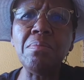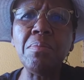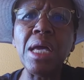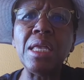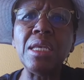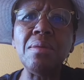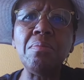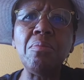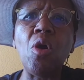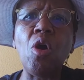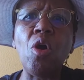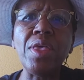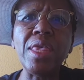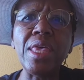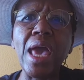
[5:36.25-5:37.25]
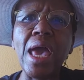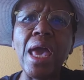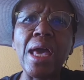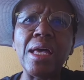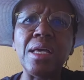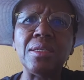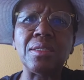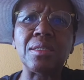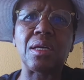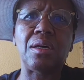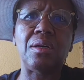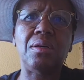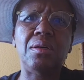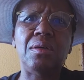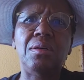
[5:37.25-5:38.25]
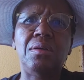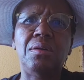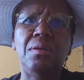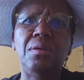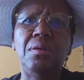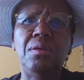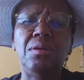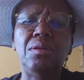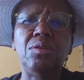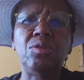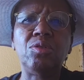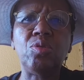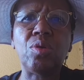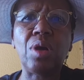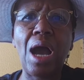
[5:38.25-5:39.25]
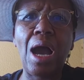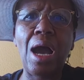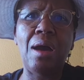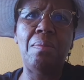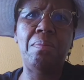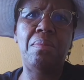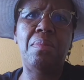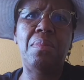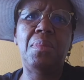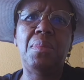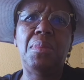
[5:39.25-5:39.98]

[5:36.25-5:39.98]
many more years to come.